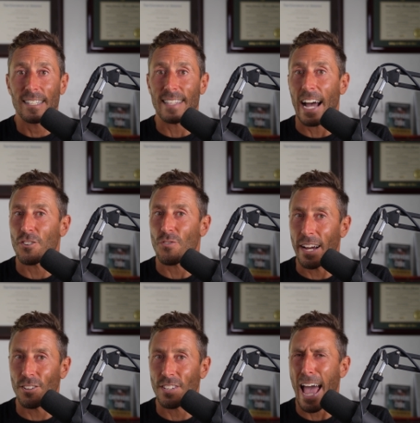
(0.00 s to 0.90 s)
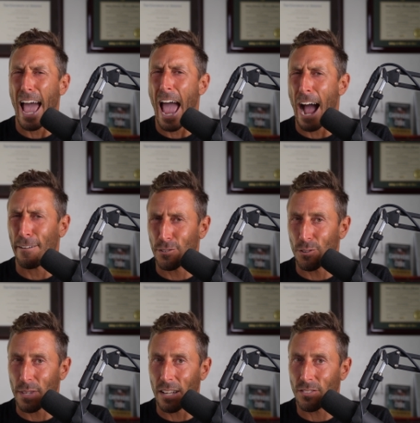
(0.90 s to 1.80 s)
Statin trials after
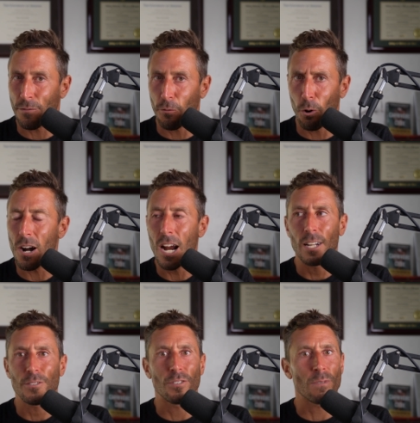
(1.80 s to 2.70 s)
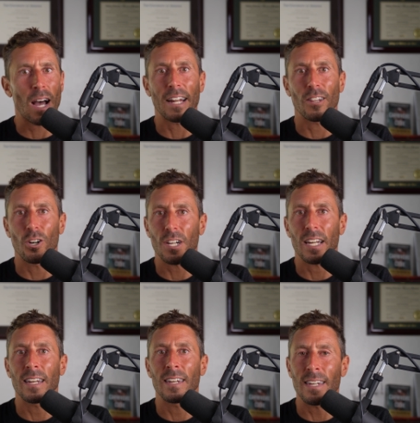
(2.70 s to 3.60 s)
2004 do not look
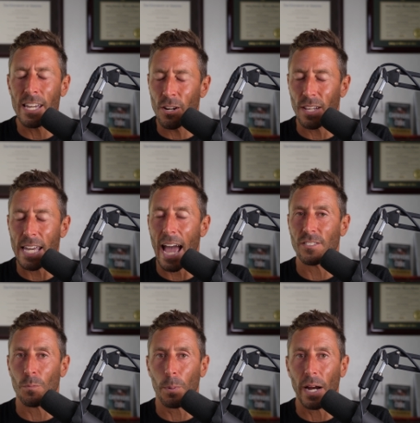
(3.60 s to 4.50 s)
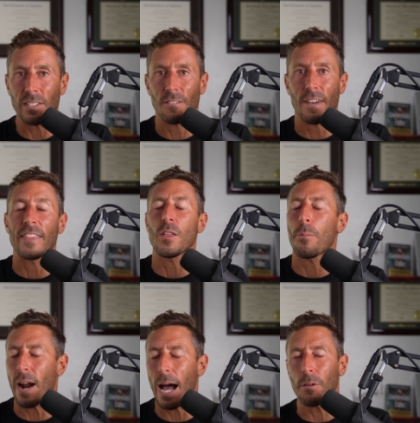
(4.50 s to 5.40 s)
nearly as impressive. And the
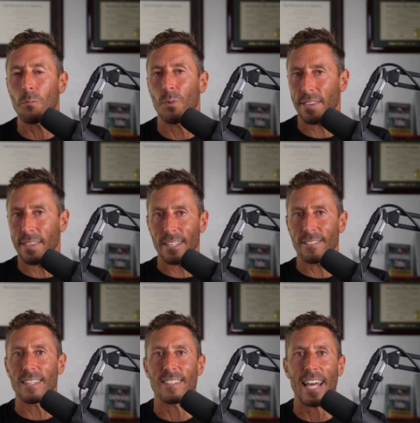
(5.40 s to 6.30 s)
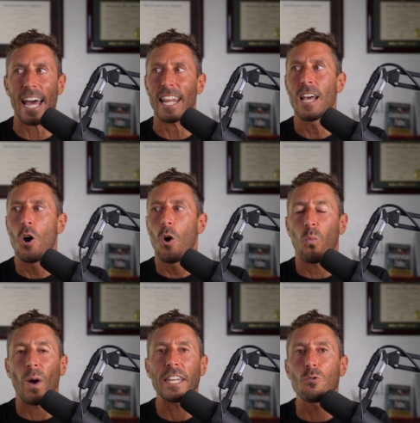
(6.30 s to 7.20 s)
problem with this is that
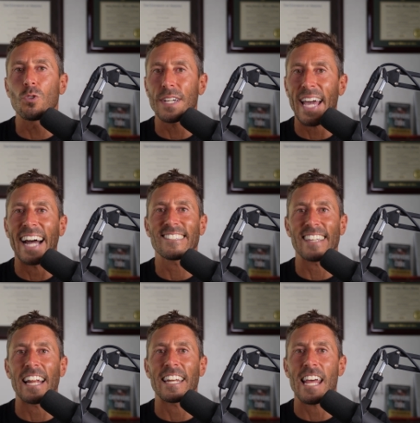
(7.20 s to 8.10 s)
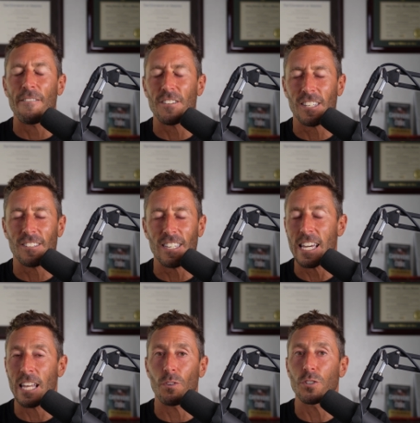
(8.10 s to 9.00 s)
when you look at statin
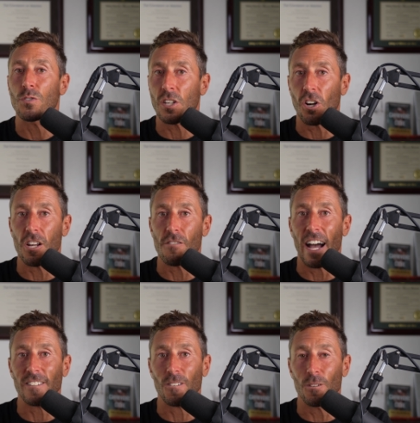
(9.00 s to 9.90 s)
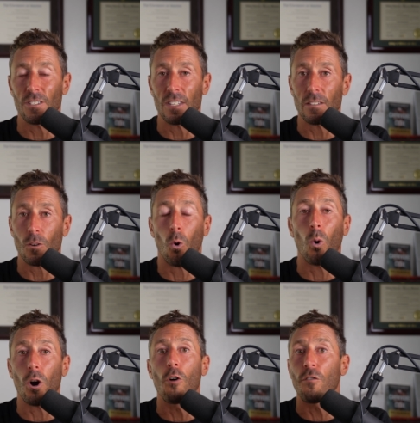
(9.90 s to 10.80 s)
efficacy in reducing cardiovascular disease
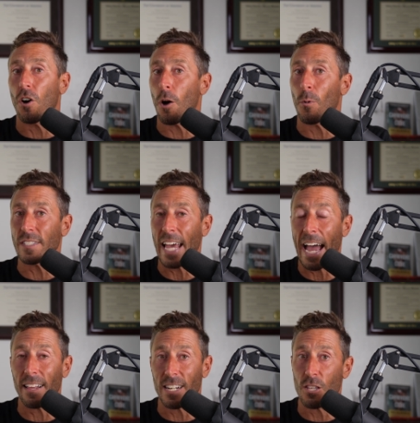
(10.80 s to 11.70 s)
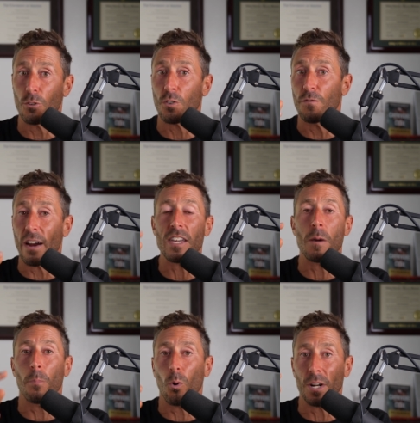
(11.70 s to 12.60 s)
or overall mortality, those are very
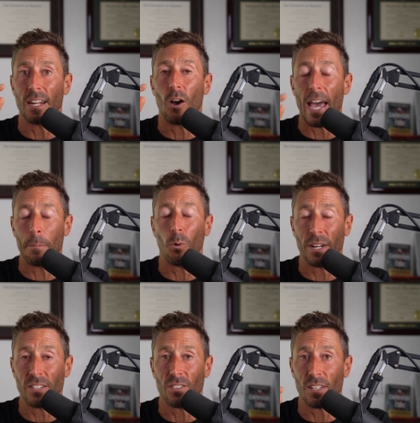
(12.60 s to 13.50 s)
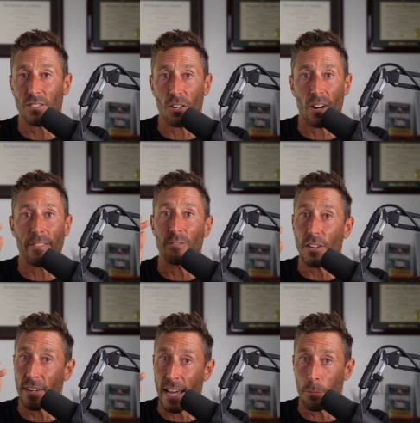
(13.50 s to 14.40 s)
important endpoints to consider, and they're
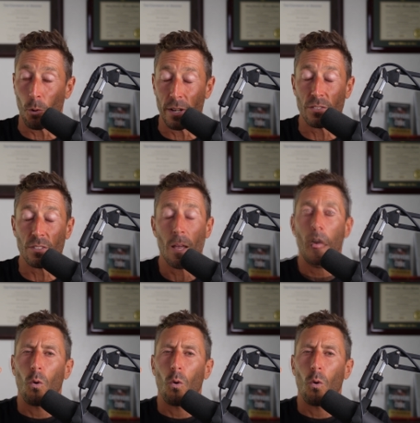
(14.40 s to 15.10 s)
different endpoints.